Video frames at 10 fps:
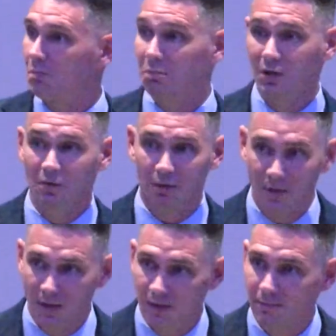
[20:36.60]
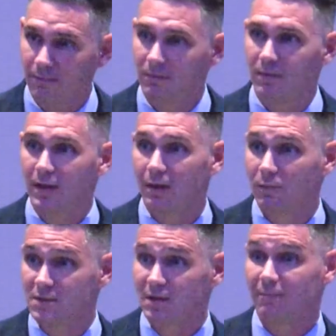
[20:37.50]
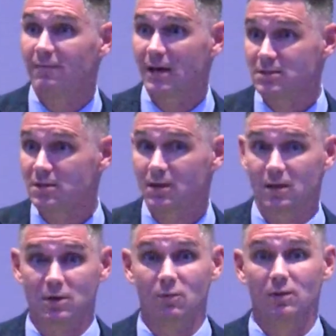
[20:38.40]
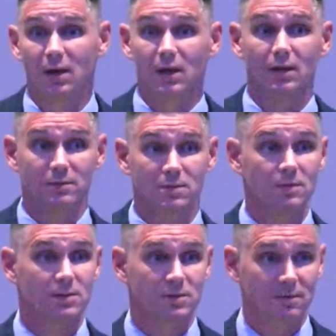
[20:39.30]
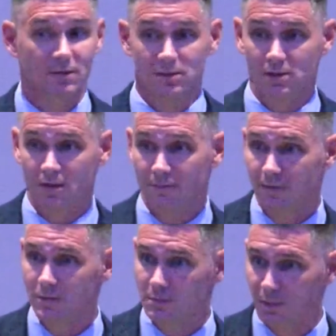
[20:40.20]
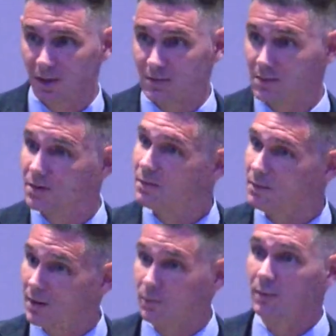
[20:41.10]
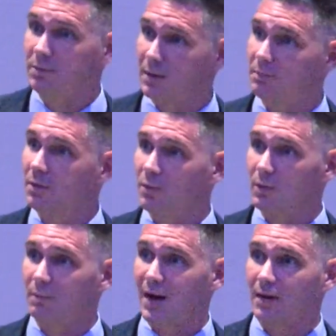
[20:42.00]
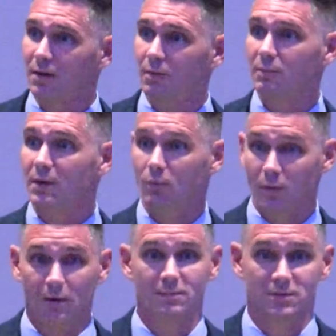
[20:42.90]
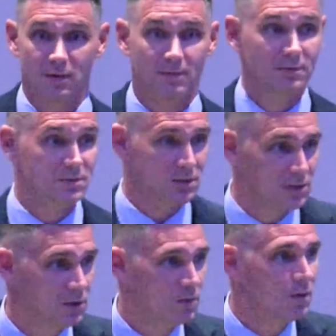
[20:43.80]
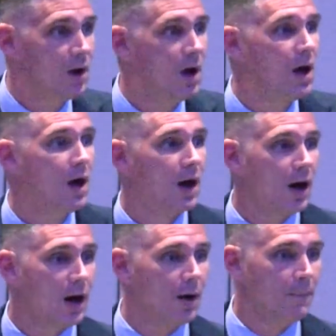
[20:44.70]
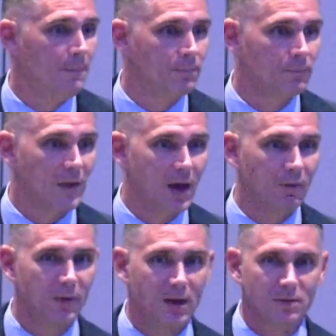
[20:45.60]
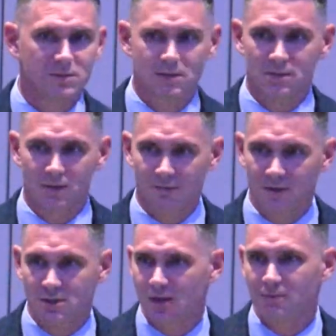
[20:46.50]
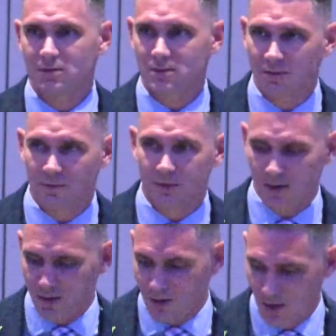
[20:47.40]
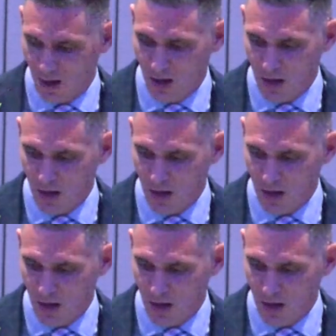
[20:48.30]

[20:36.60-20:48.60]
belief that was invested in you getting to this convention in the first place. There were people who were back home that were of service to you. And we host this convention every single year